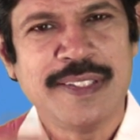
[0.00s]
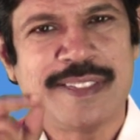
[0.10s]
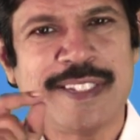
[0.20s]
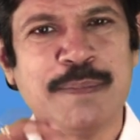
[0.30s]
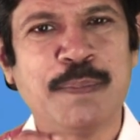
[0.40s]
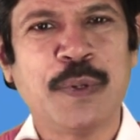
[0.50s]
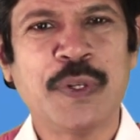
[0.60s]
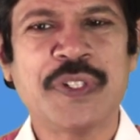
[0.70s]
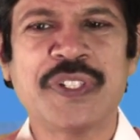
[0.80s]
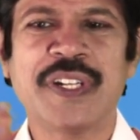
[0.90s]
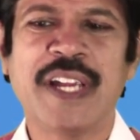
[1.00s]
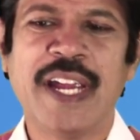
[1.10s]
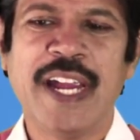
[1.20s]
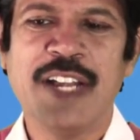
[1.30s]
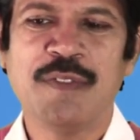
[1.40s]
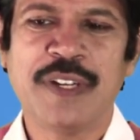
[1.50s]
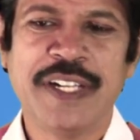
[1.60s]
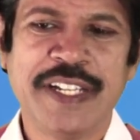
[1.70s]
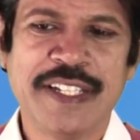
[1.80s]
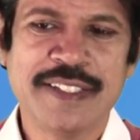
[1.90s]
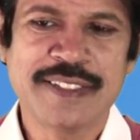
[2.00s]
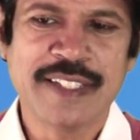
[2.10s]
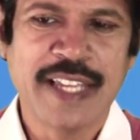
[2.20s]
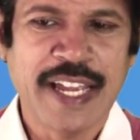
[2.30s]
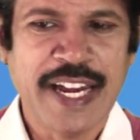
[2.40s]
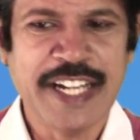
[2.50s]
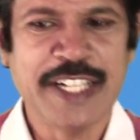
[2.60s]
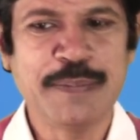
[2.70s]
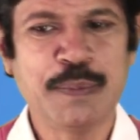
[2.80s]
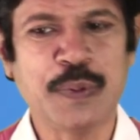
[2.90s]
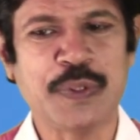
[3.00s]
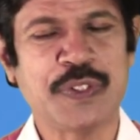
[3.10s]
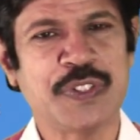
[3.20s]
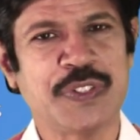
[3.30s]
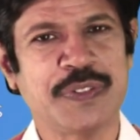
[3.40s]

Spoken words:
Symport and what it is Antiport,